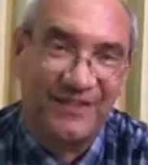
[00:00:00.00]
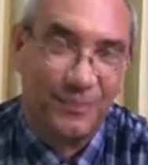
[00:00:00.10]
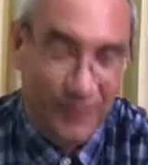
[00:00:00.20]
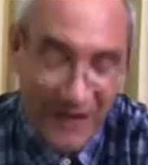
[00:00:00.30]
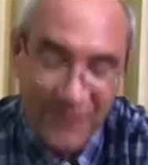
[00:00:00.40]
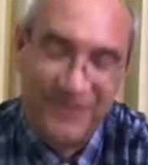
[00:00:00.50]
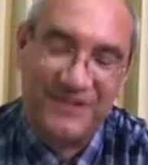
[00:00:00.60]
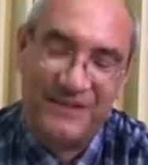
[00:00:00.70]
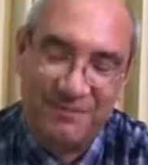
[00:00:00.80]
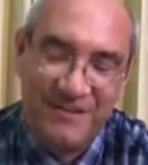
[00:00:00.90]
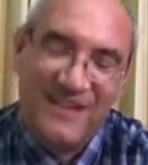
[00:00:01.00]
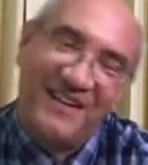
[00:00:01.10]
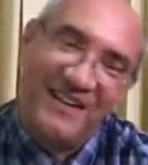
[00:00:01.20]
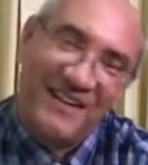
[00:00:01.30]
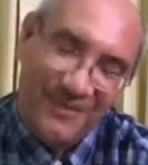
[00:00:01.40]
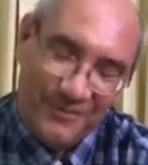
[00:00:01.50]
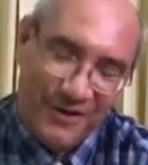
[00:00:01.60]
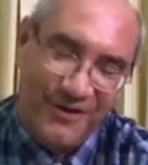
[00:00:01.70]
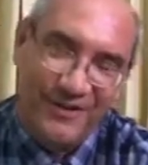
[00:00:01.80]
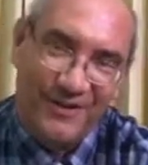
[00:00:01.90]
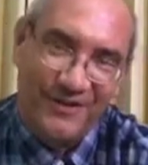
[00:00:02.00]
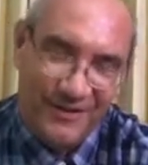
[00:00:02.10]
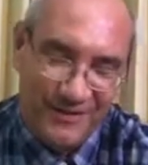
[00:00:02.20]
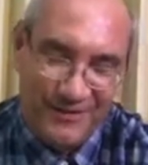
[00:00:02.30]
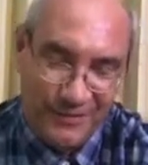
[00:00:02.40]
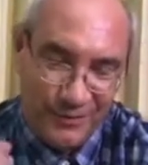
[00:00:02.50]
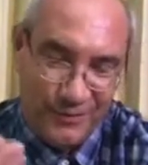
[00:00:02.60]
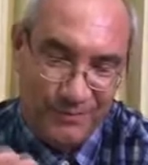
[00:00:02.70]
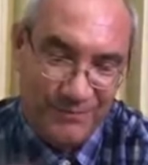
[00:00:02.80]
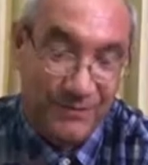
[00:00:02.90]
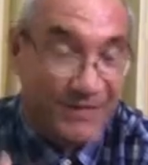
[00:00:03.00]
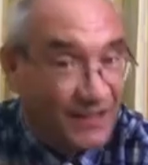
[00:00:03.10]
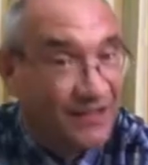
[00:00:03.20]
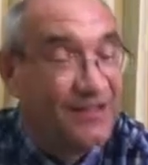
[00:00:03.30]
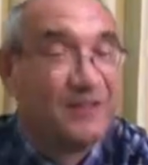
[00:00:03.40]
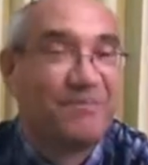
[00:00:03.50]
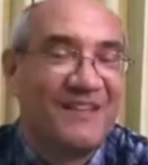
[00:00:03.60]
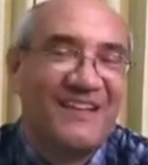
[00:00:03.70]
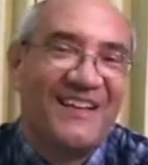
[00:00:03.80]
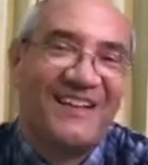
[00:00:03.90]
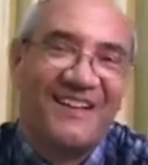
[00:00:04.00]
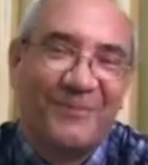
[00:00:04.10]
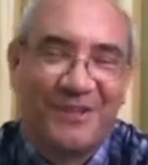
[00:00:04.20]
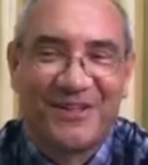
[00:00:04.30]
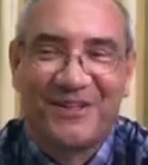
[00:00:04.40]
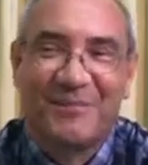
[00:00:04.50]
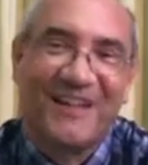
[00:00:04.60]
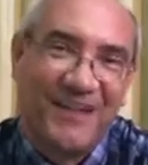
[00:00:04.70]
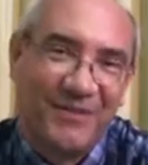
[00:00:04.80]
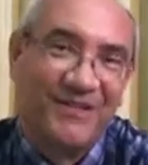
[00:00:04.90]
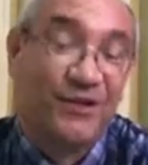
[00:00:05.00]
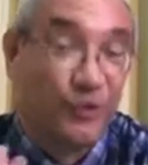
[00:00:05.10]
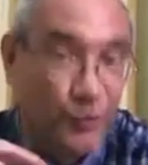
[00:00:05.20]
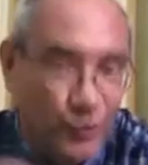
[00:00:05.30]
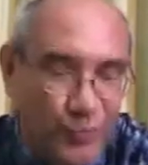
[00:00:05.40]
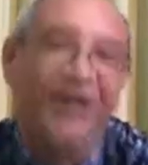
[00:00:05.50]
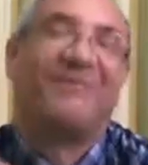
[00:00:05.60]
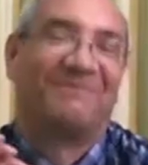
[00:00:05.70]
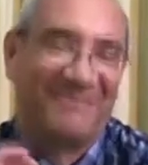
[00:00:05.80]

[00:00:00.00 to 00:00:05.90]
pronounce it if you are if you speak English. but my name is Tore,